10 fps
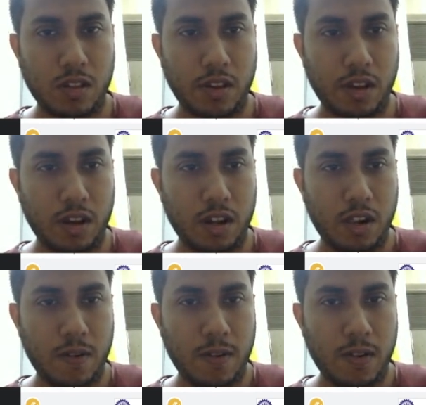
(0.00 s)
Yeah.
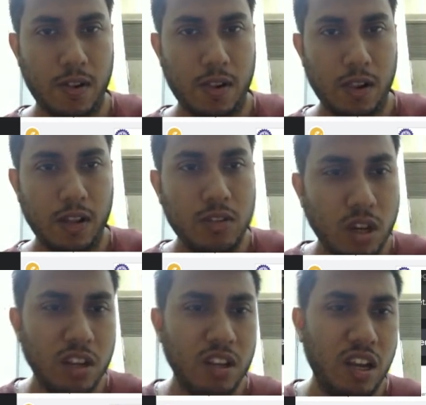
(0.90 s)

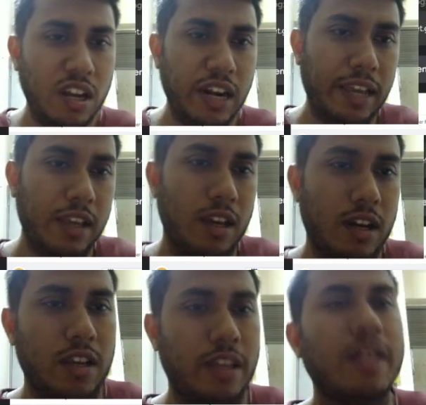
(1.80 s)
So,
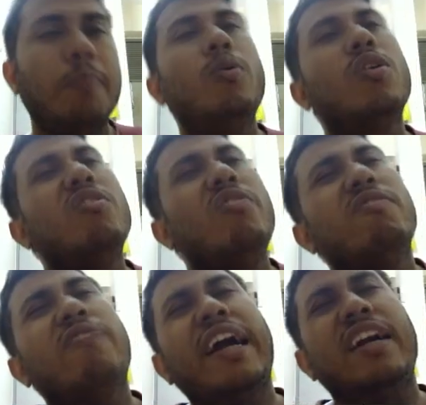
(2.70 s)
in the book, you will
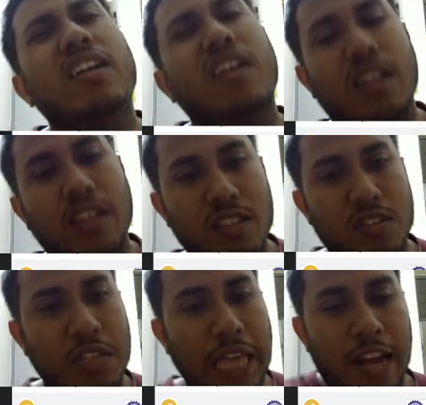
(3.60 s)
find
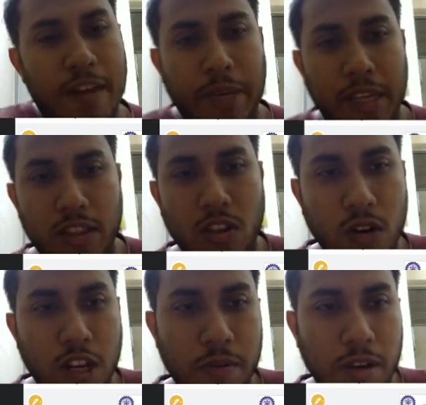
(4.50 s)
these can picking
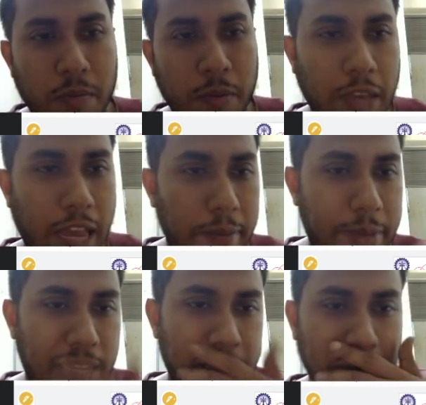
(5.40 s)
theorem, can
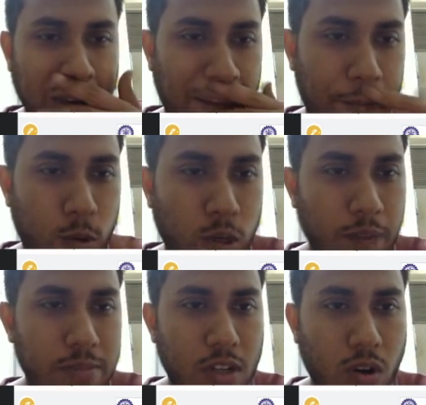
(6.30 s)
picking
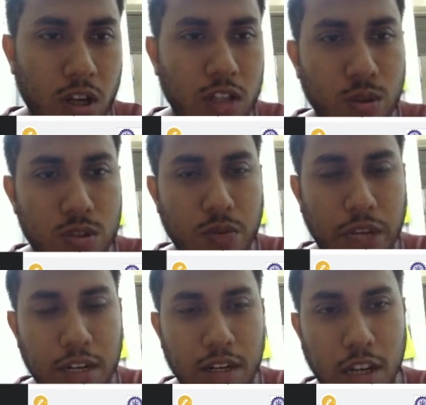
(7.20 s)
programs, and all those you
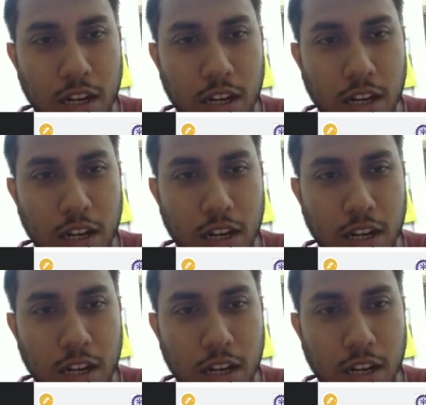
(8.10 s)
can